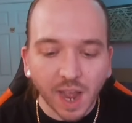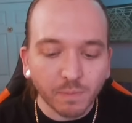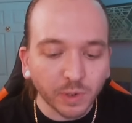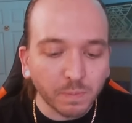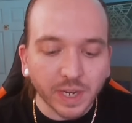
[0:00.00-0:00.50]

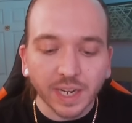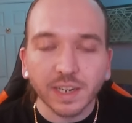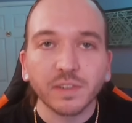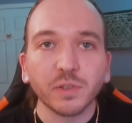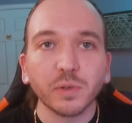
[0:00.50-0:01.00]
I'm real big
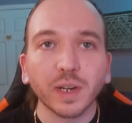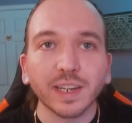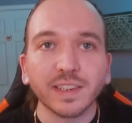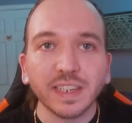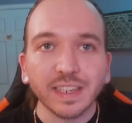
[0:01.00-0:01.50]

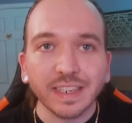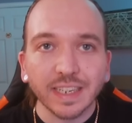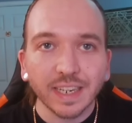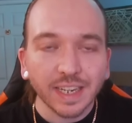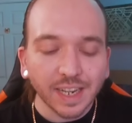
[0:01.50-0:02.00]
into
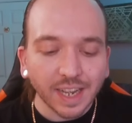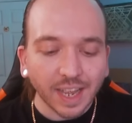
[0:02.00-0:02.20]
D&D,